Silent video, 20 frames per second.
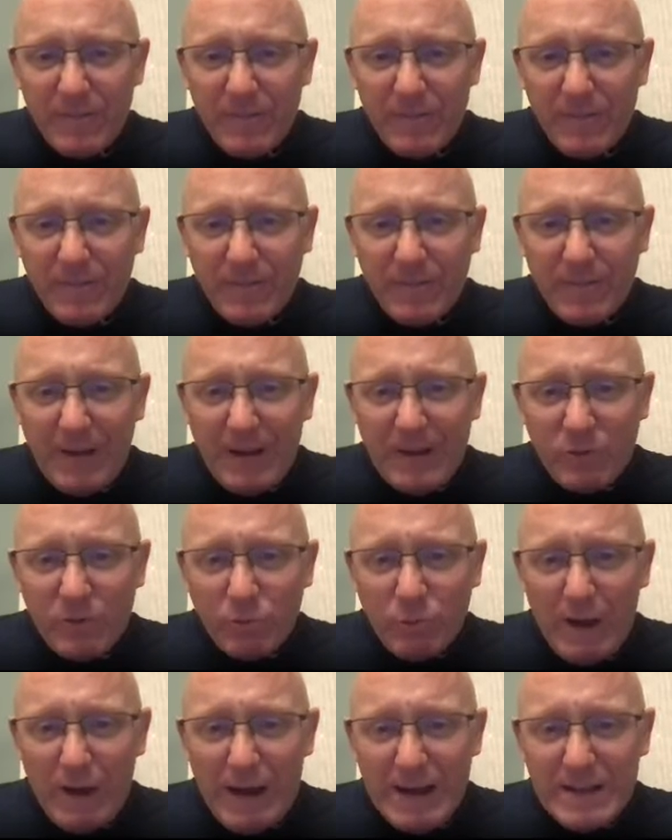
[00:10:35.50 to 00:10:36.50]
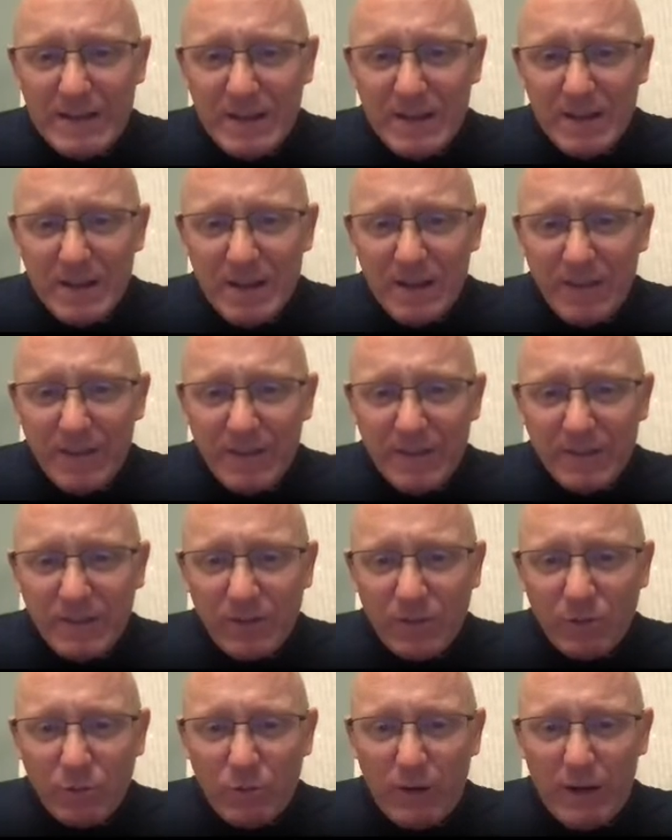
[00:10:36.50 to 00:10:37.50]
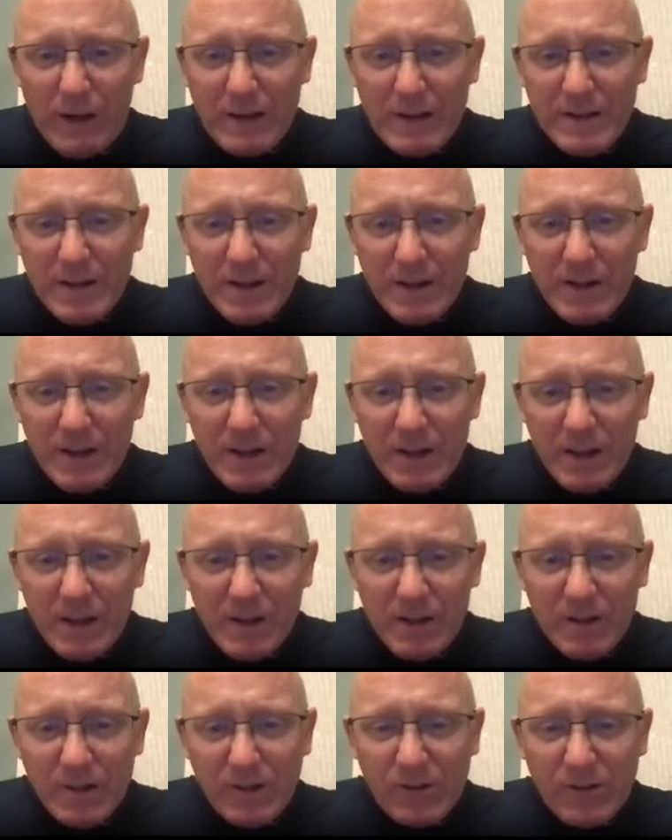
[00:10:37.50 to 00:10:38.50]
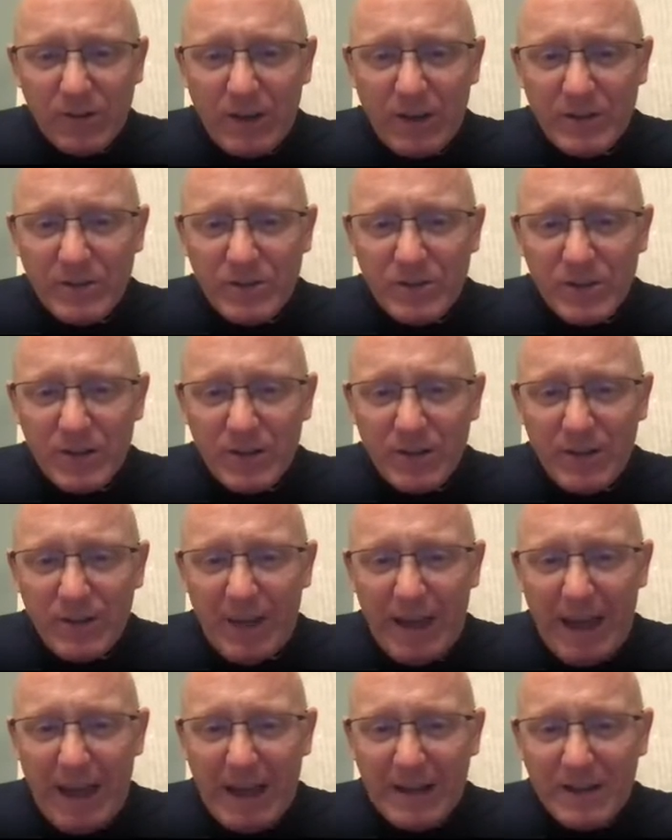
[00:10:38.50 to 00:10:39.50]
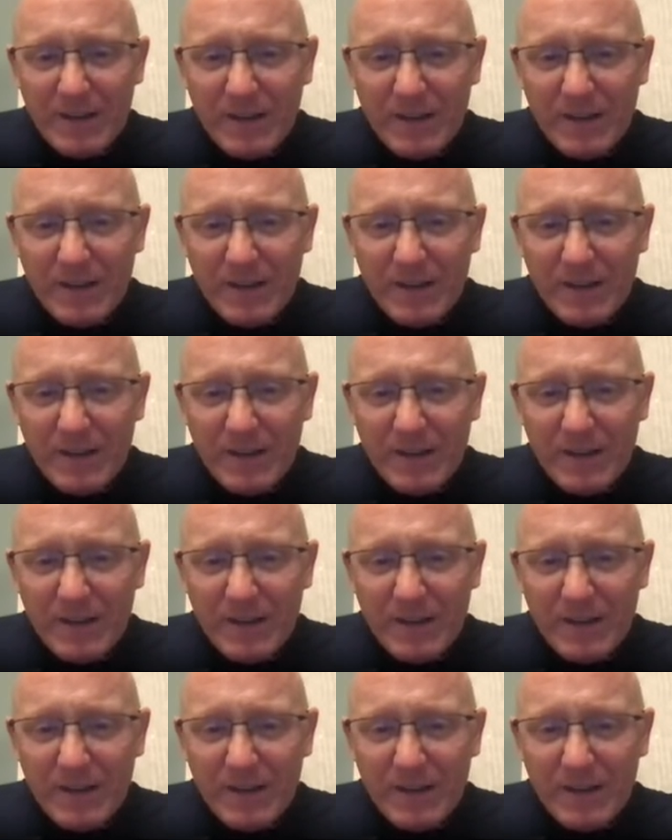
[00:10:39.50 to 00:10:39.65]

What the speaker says: Now that's red, this is red, such that.